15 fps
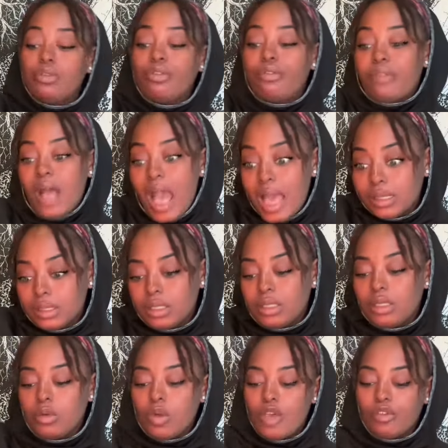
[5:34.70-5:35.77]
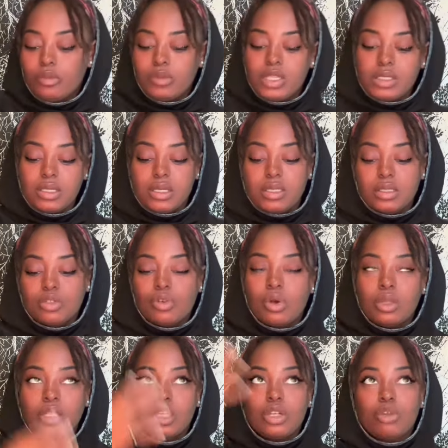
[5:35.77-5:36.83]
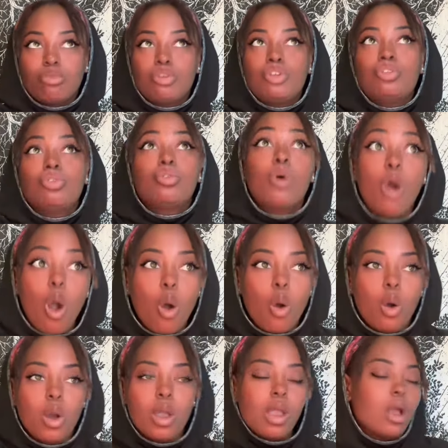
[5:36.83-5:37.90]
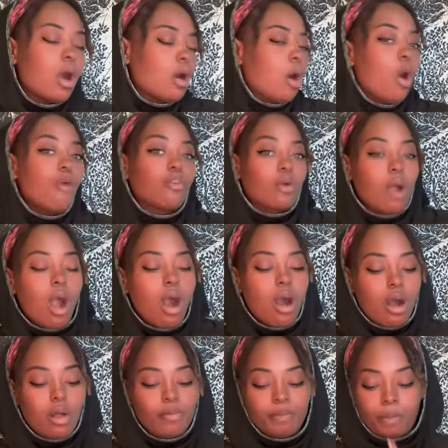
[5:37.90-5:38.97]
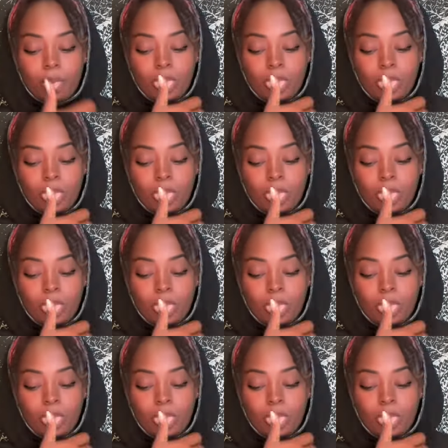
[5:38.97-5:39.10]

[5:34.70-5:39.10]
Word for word: finally get away from this, is you're gonna get a renewal overall,